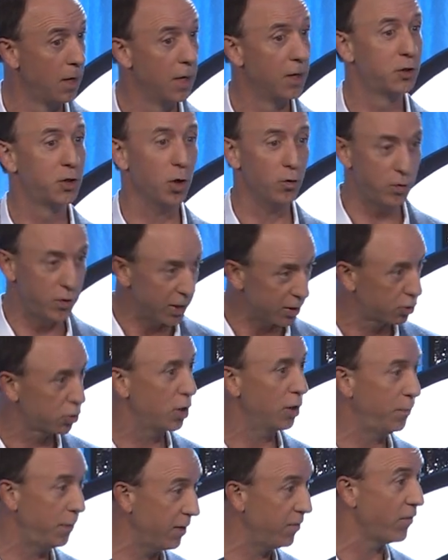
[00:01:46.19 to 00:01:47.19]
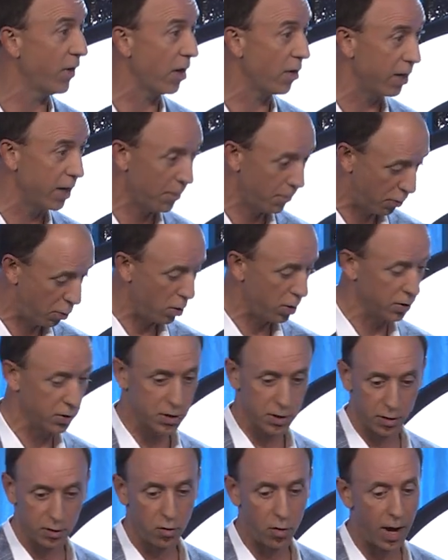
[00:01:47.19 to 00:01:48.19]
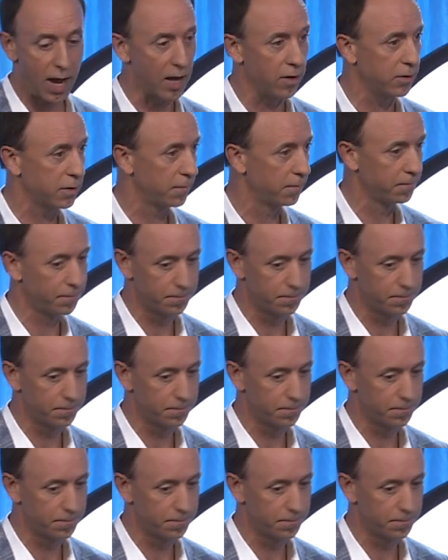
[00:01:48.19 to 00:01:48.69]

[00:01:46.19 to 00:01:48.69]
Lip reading: So this could be very important to the crowd.